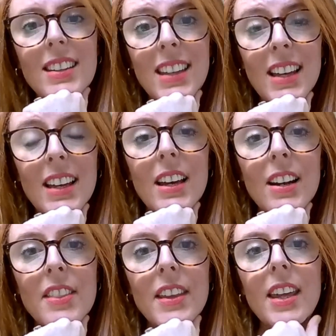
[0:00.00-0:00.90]
yeah,
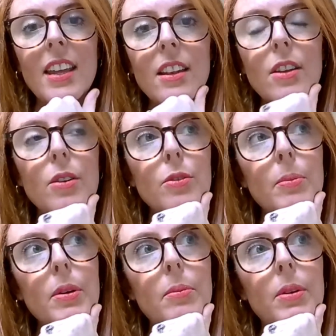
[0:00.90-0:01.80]
and I think in those
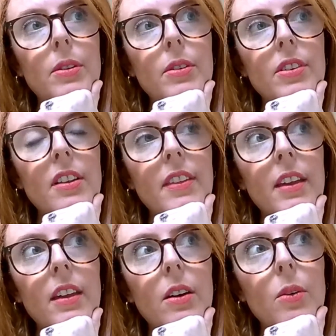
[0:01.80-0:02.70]
moments, and I
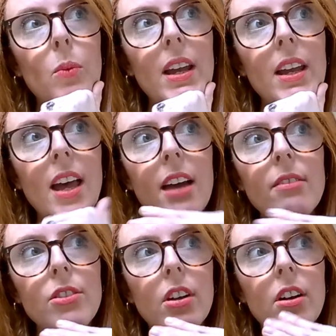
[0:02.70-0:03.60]
think when
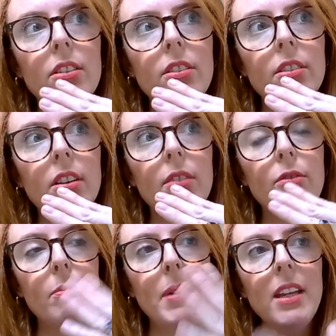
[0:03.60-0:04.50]
carers are
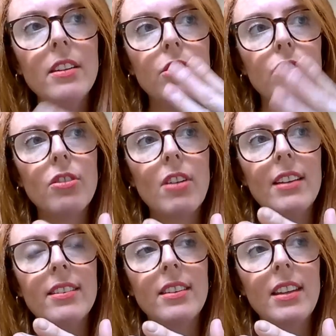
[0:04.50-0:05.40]
under repeated
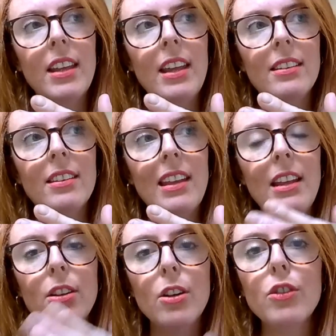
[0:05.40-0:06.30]
stress, it's
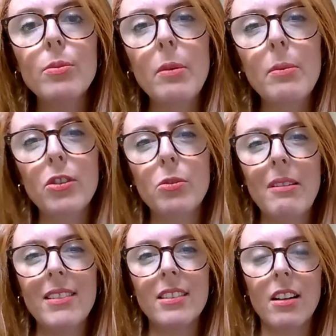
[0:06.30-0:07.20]
in those moments
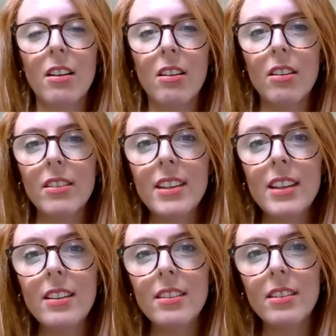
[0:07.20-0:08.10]
where it's the
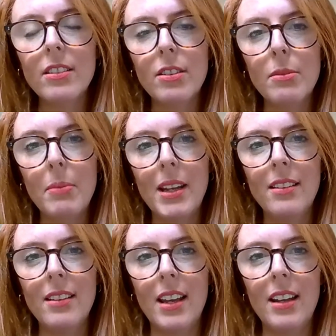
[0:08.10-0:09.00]
hardest to
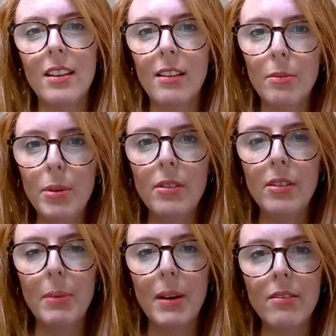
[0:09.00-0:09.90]
maintain
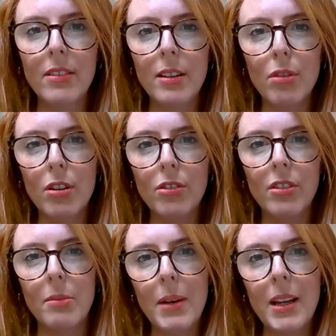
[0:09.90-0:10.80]
therapeutic parenting
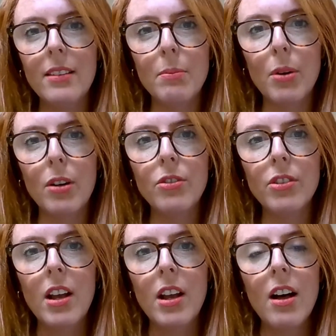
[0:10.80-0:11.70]
approach and a pace
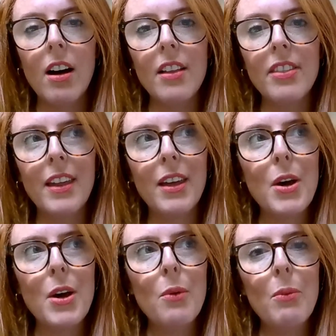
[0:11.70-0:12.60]
approach. I
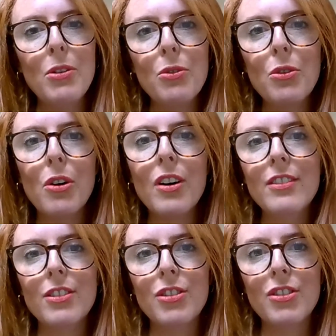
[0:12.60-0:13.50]
think when you're not
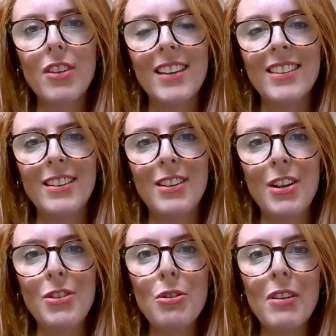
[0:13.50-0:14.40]
under stress
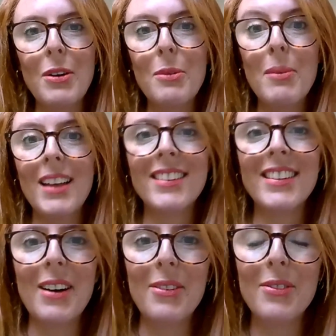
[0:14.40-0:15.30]
and you're at your
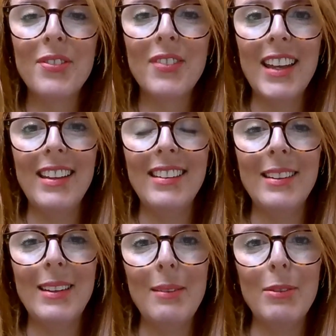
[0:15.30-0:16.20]
best self,
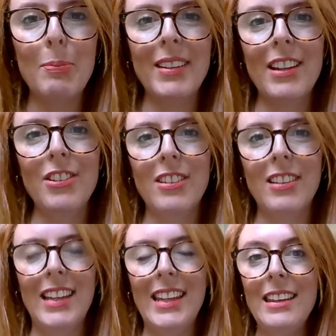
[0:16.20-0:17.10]
it's
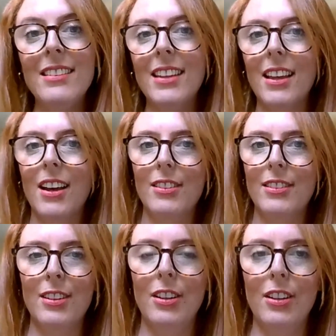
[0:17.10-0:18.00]
potentially easier
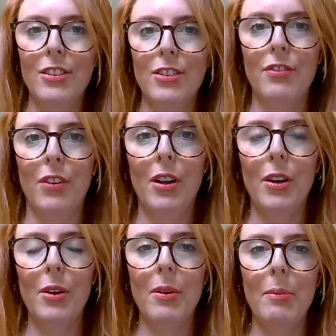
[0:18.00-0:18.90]
to
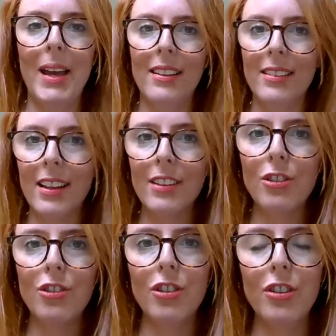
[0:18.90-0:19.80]
follow a pace
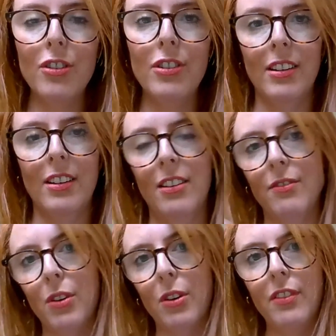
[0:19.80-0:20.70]
attitude
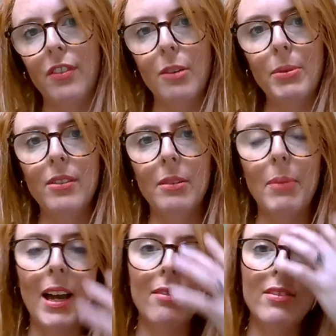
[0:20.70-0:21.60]
and follow
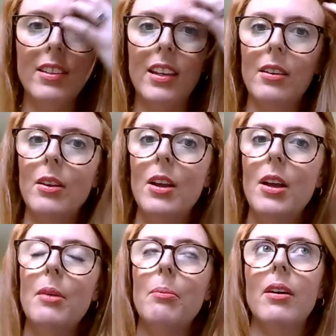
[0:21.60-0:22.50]
therapeutic parenting.
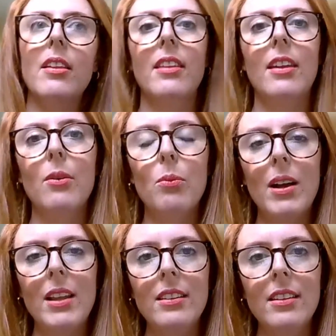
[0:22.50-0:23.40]
But I think
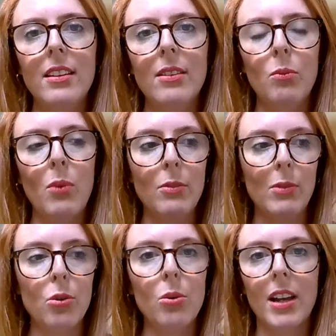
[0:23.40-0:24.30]
when
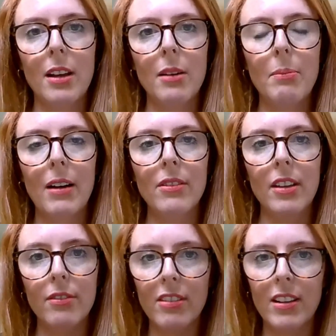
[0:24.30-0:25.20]
we're talking about
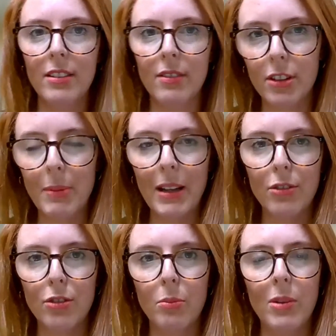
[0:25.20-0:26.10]
the other end of the
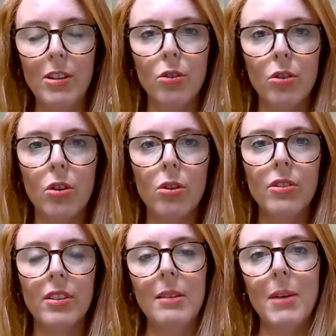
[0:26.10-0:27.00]
spectrum, when you're
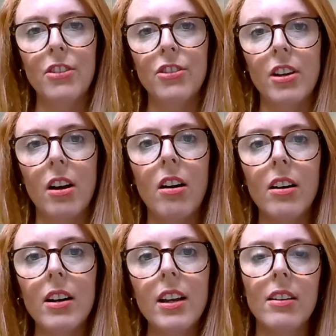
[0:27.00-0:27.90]
constantly managing
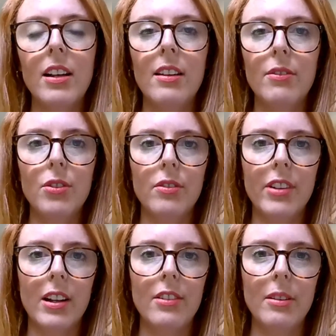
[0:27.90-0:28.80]
high levels
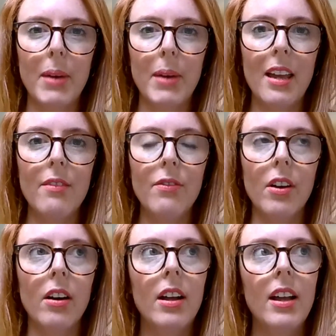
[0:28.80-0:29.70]
of challenging
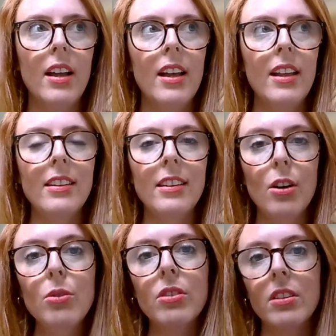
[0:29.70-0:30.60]
behavior,
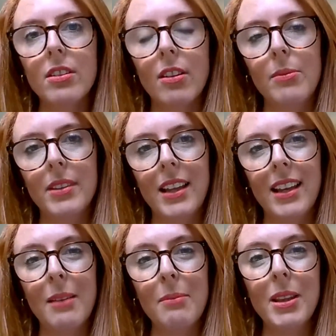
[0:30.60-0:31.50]
those are the times that
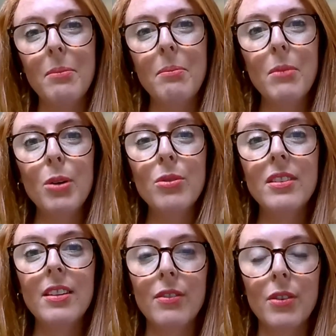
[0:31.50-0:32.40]
it can be the
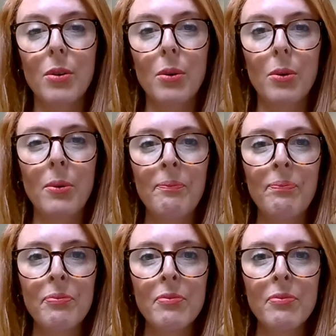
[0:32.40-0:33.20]
most difficult